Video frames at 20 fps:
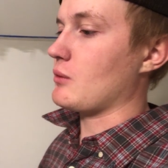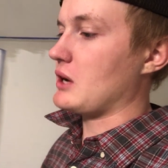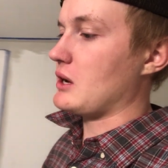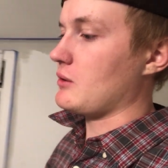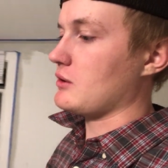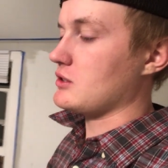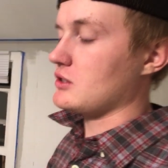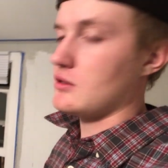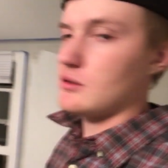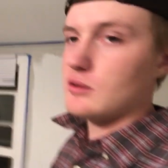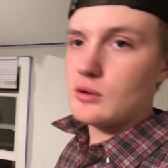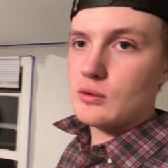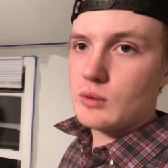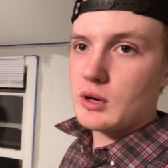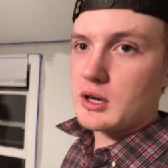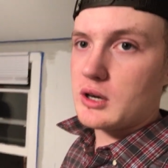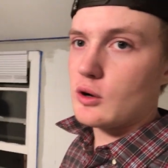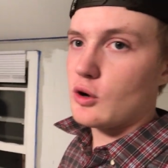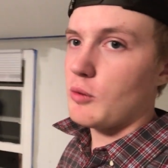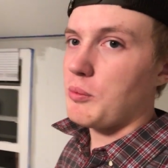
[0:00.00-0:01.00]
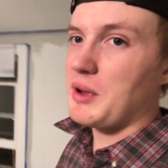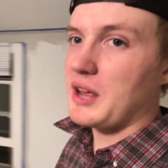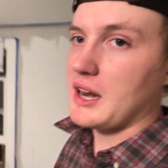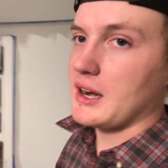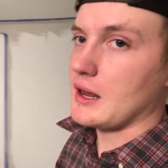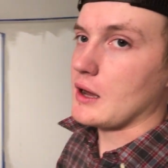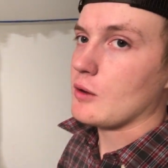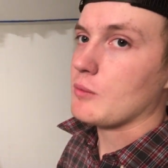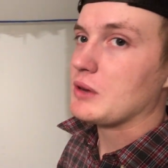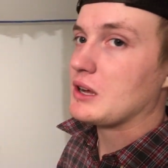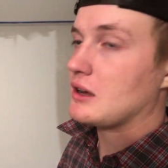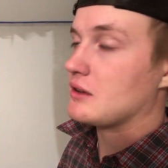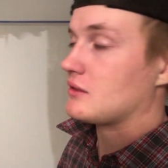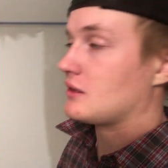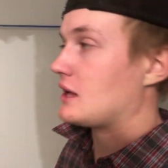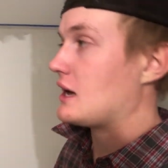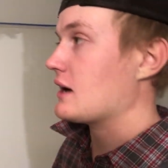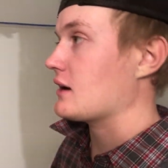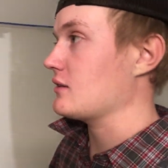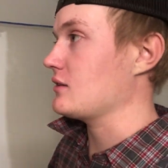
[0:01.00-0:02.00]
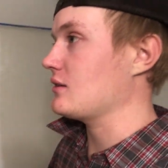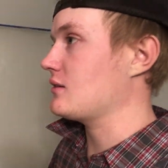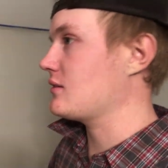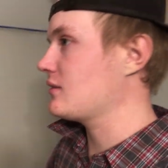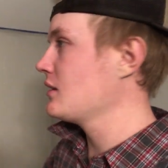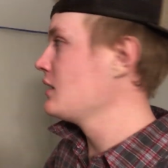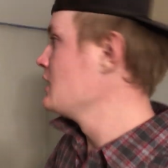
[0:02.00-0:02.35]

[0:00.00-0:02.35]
away with just doing one coat of paint now because of that. Because it's